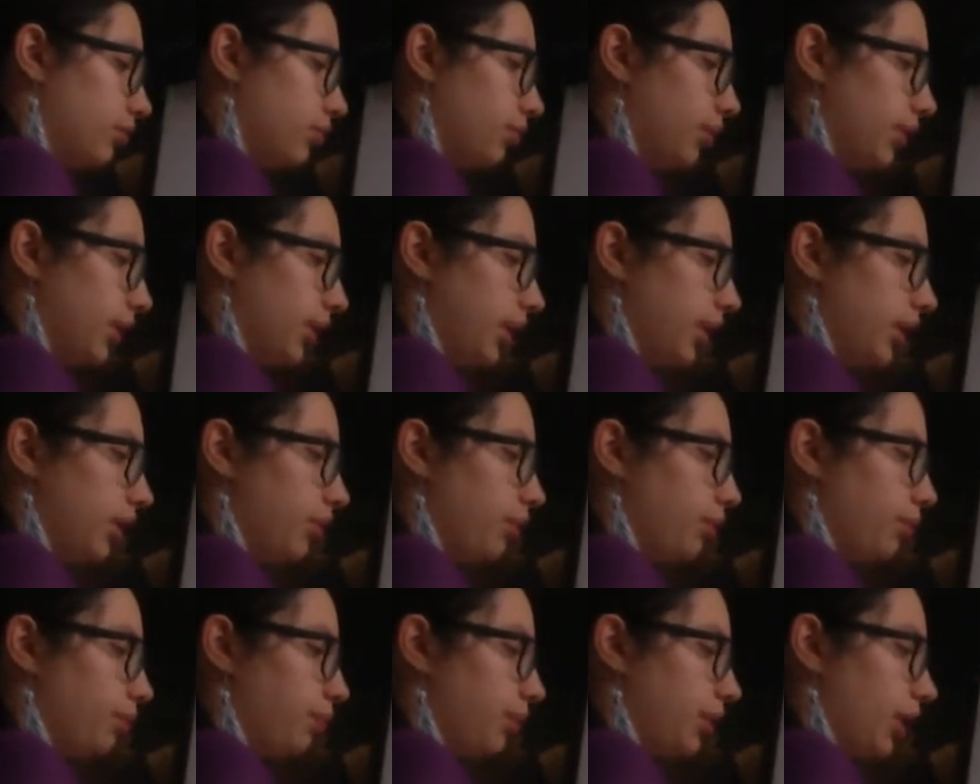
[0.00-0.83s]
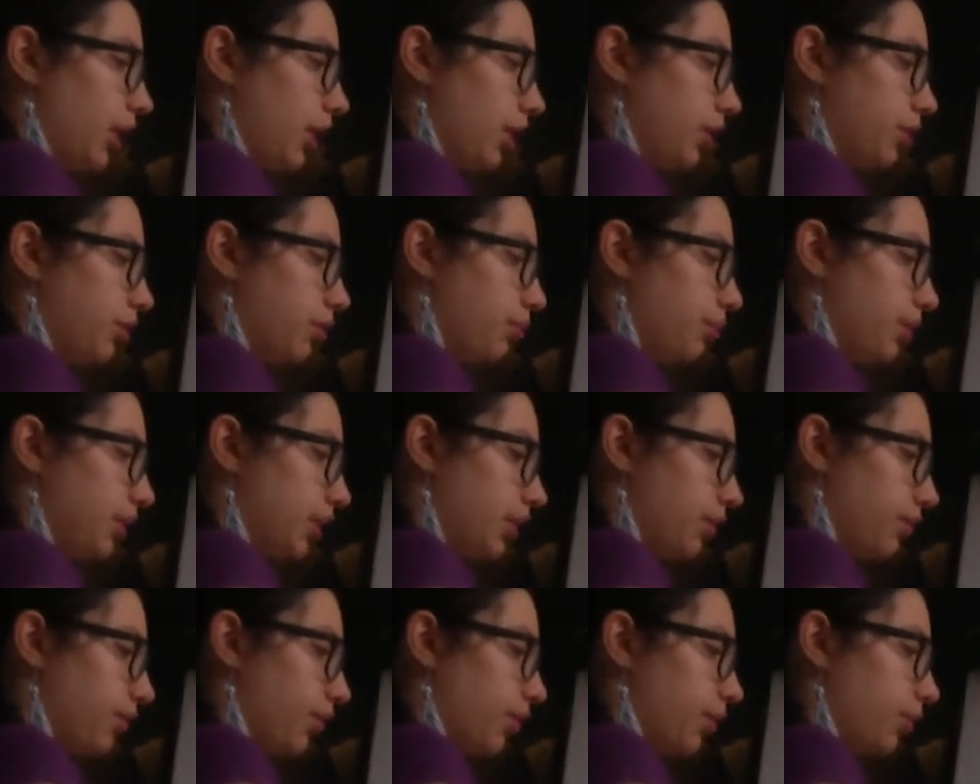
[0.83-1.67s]
well, here would be a little bit
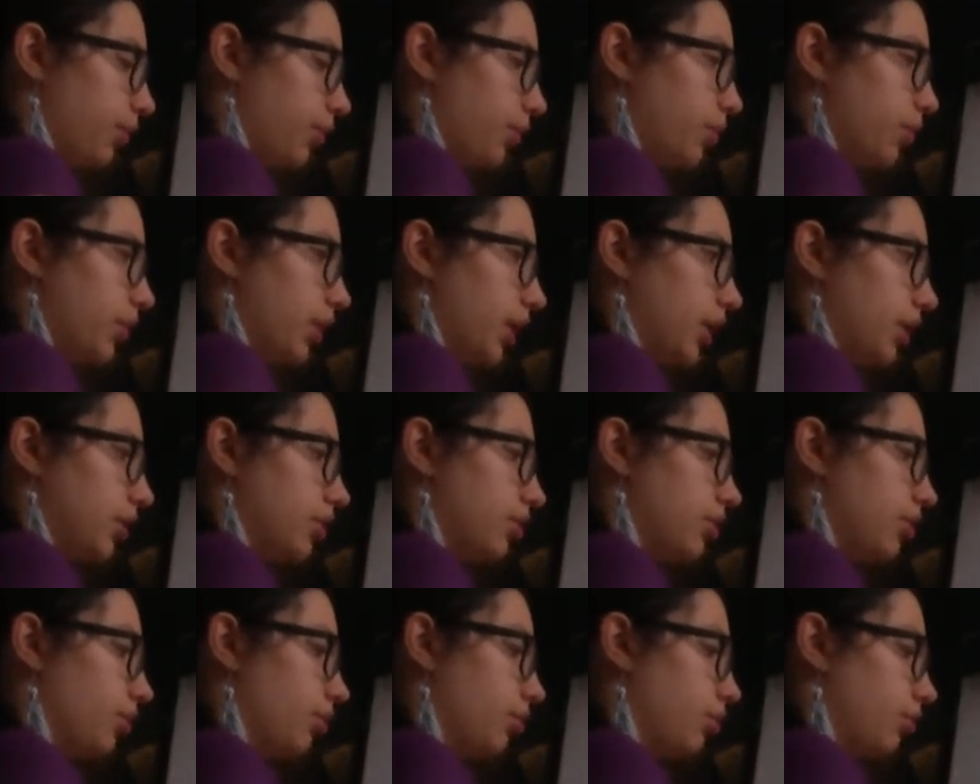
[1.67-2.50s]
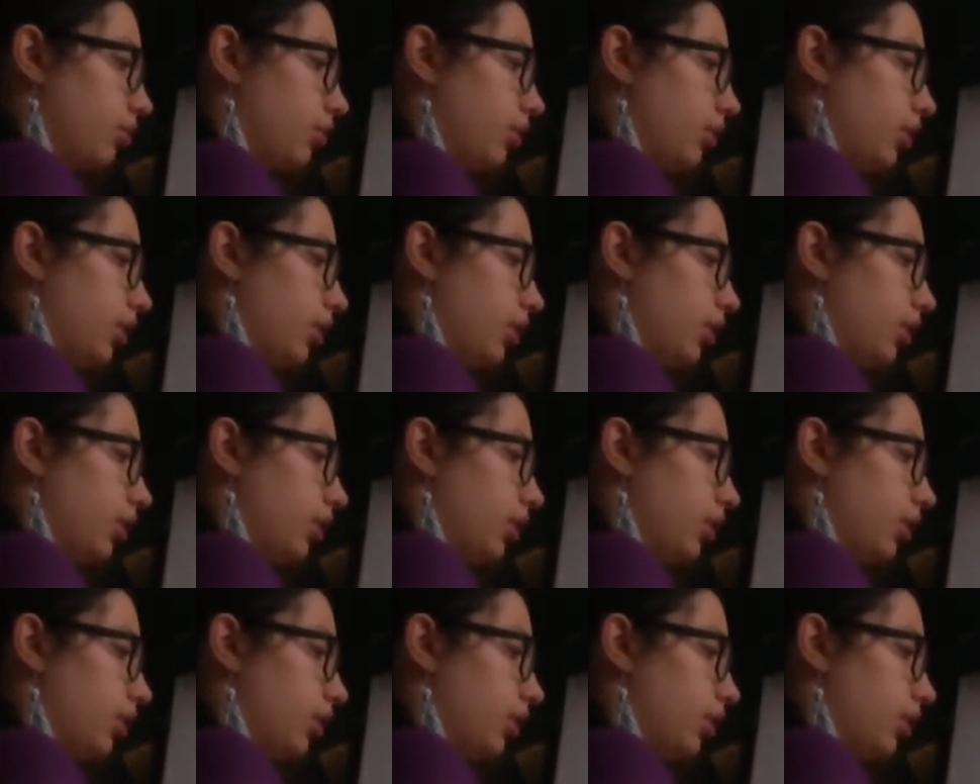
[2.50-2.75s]
difficult to say it, so